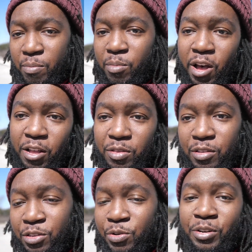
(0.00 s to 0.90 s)
but
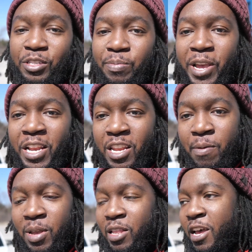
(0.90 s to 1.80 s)
during this
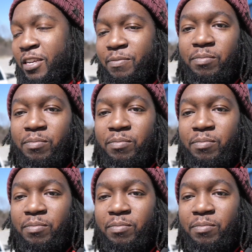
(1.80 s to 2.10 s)
pandemic, like,